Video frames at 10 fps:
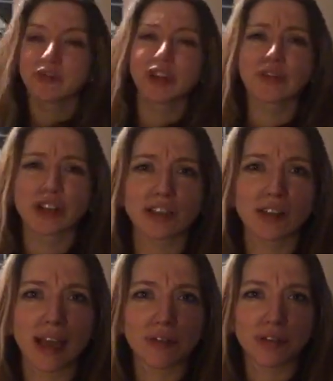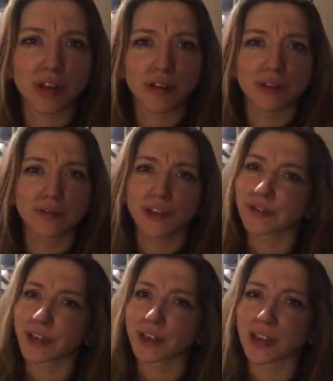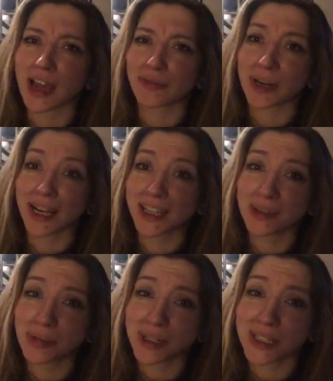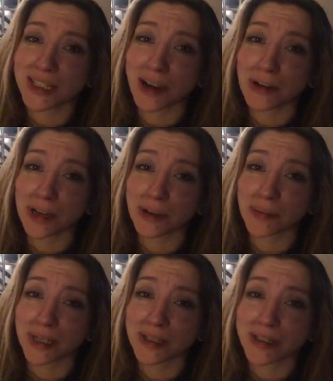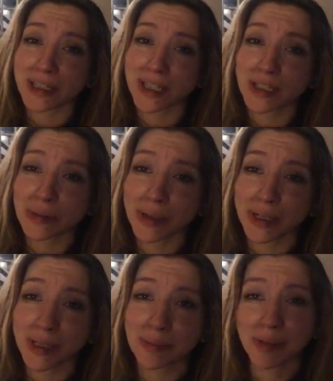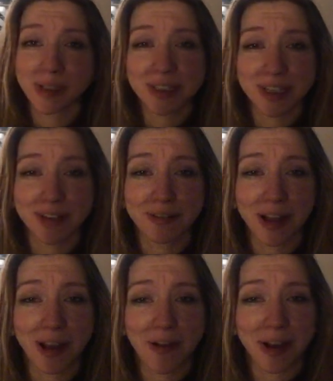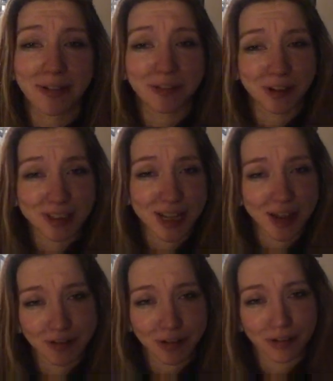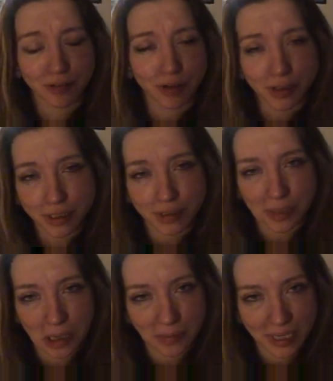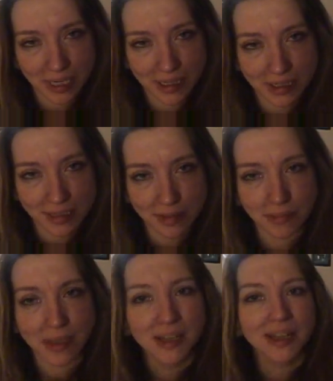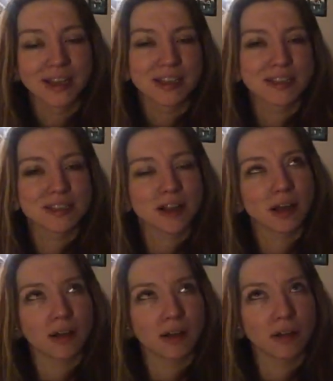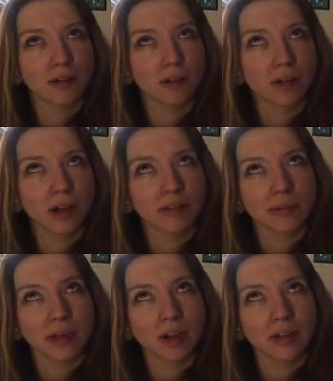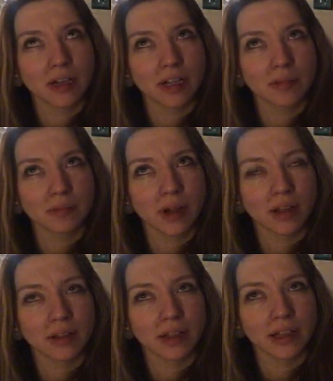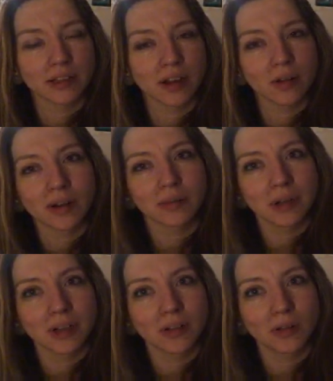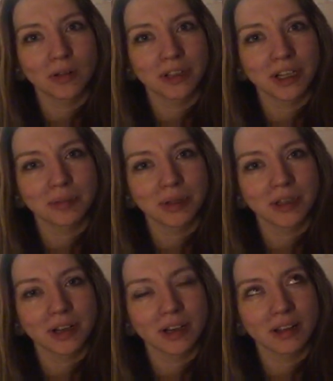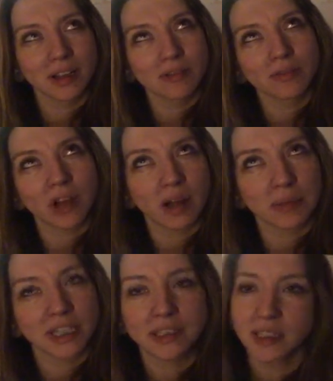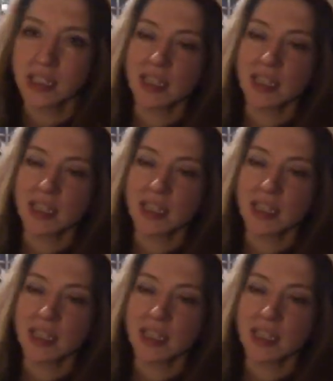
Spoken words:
Feel free to laugh, though. Feel free to laugh. But I had to bring these out here because these were the books of how I first ever learned about paganism. So everybody already can probably, like, know what I'm going to hold up and they're going to, like, vomit.